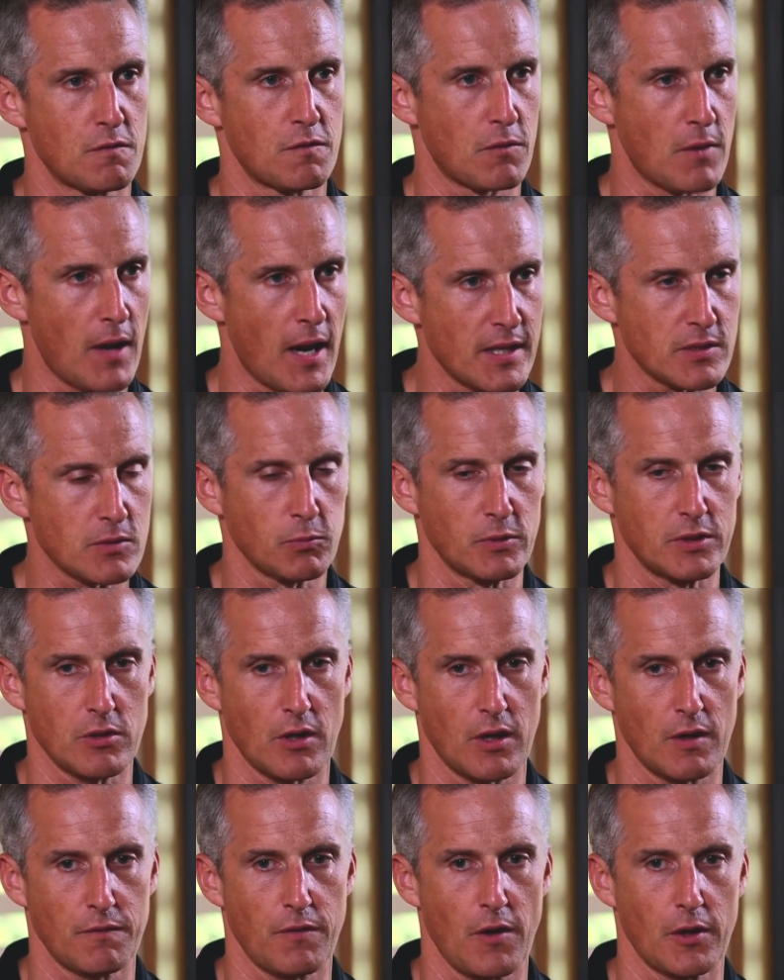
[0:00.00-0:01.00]
For us, we
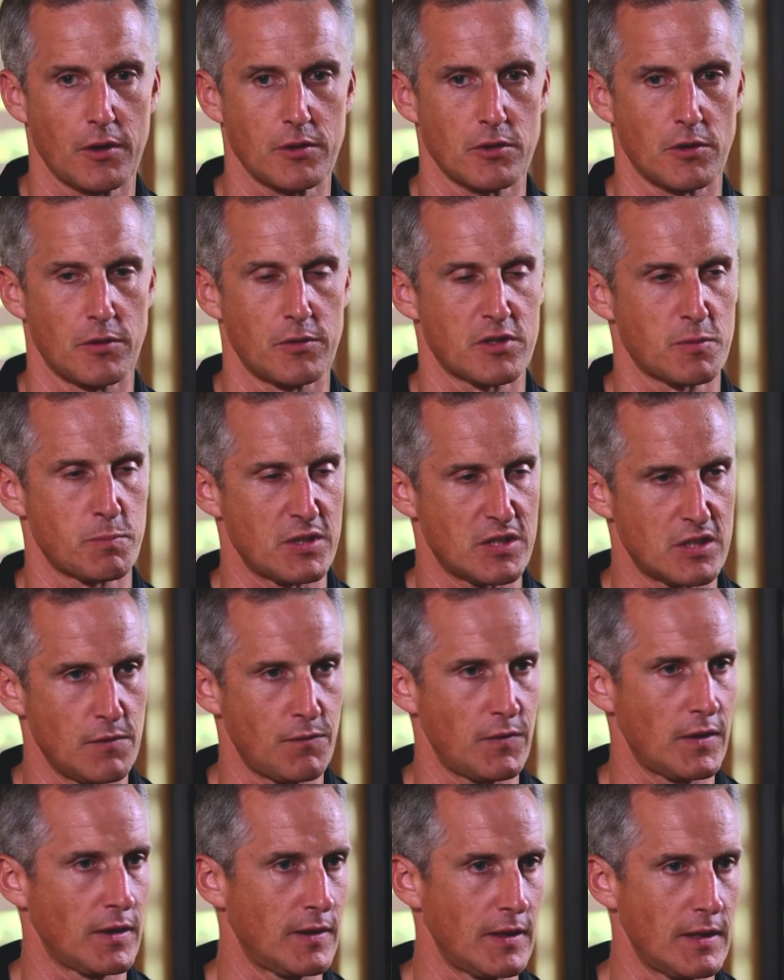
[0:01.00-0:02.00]
try to focus on
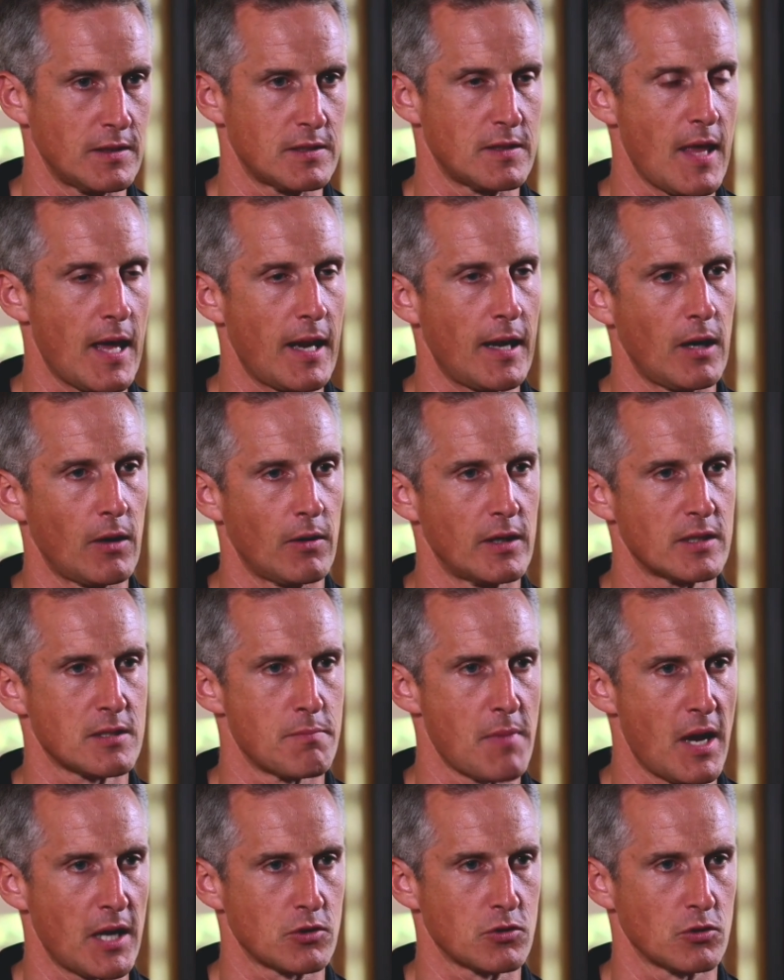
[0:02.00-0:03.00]
specific things in that area to
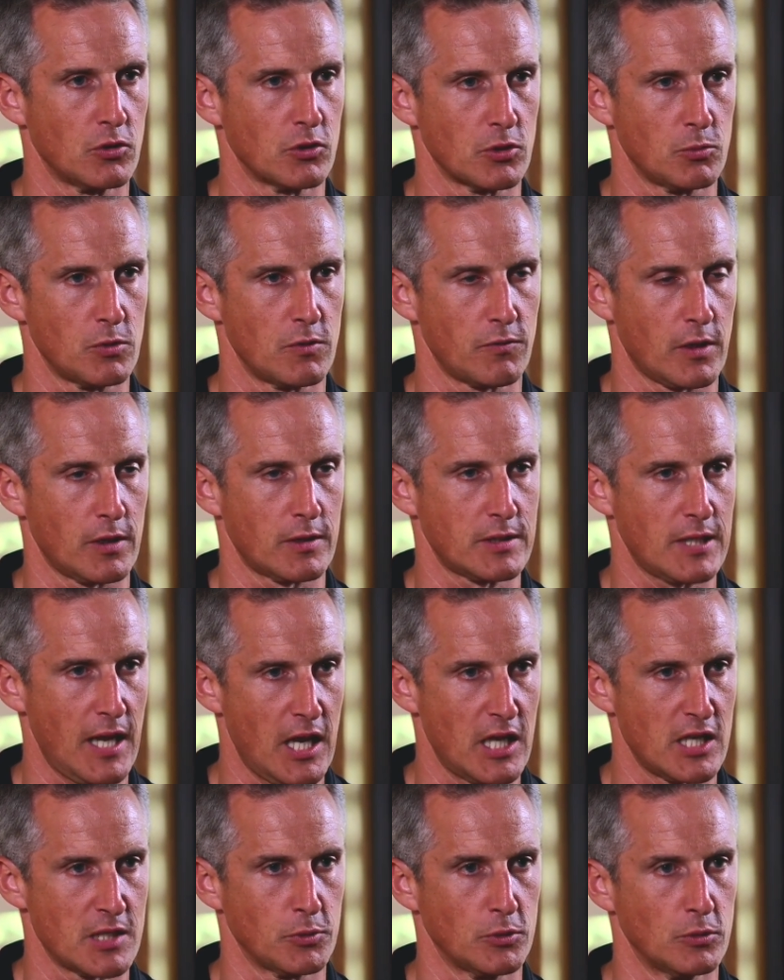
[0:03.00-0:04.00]
make sure that we've got a
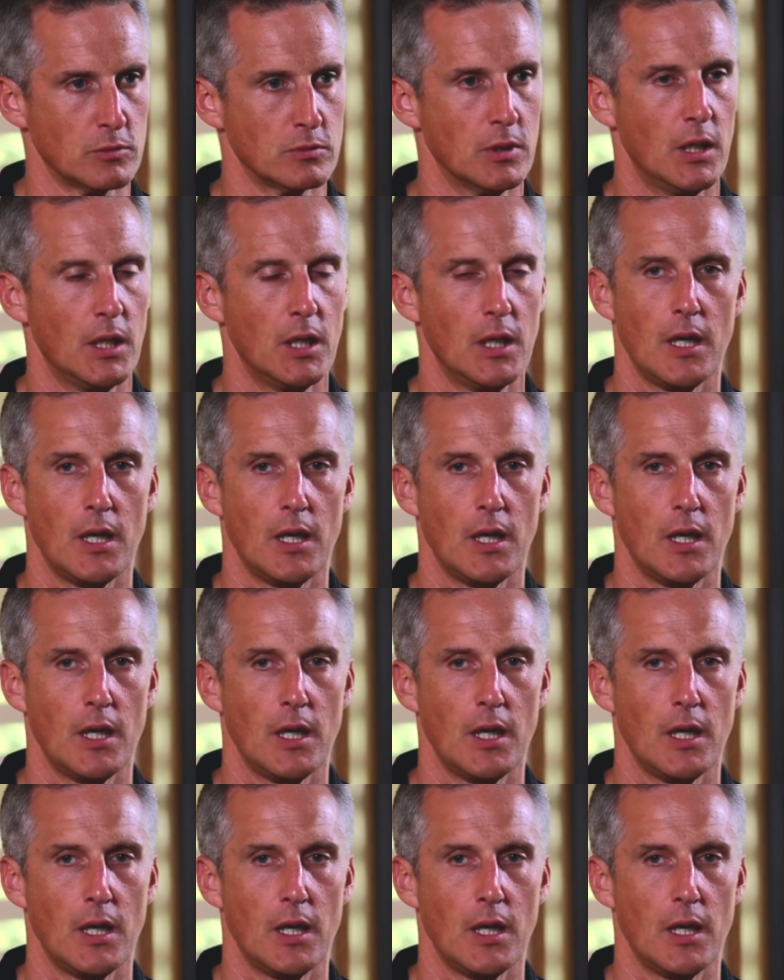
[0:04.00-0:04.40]
tangible